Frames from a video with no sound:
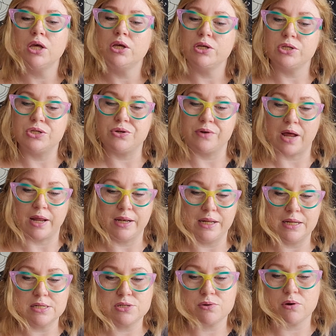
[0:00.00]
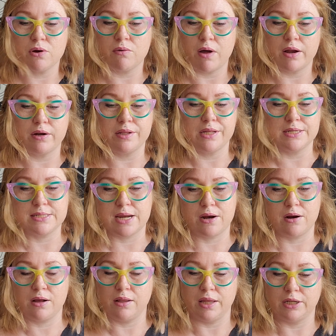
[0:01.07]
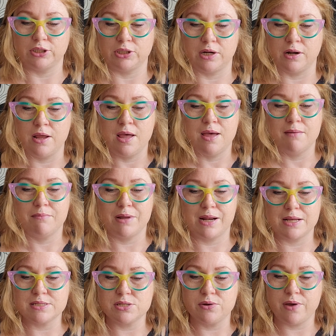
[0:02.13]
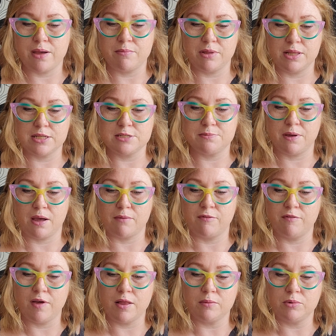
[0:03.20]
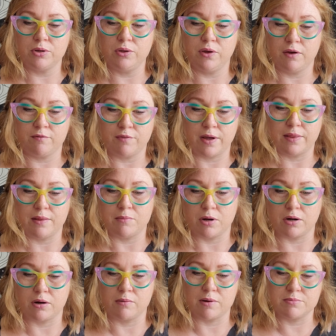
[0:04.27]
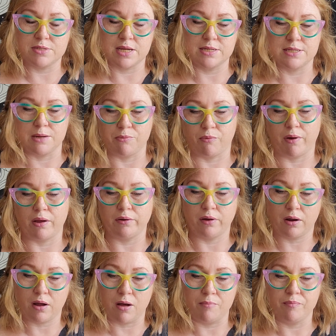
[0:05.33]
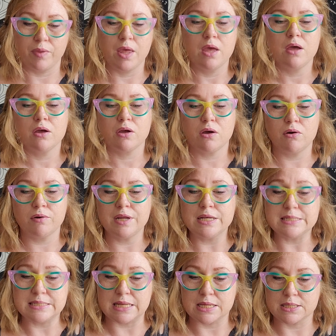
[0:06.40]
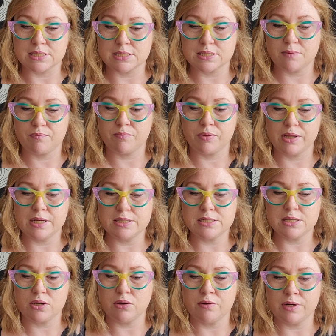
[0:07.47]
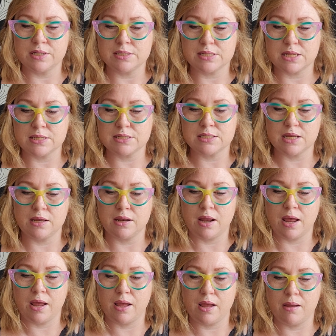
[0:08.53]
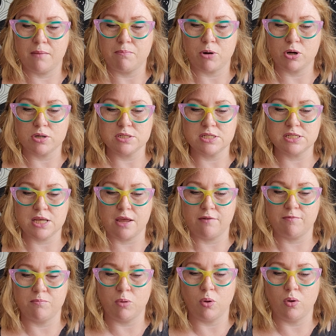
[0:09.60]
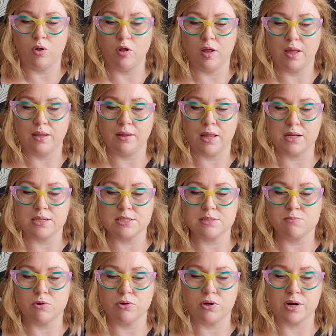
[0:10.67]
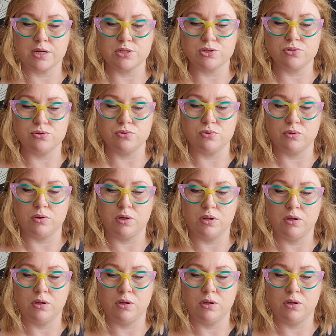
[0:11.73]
You do not need to acquire the entire collection, but as new amulets become available, you can find them on our website, tamedwild.com. Cone incense. Place the cone incense in a burn safe bowl and let it smolder as you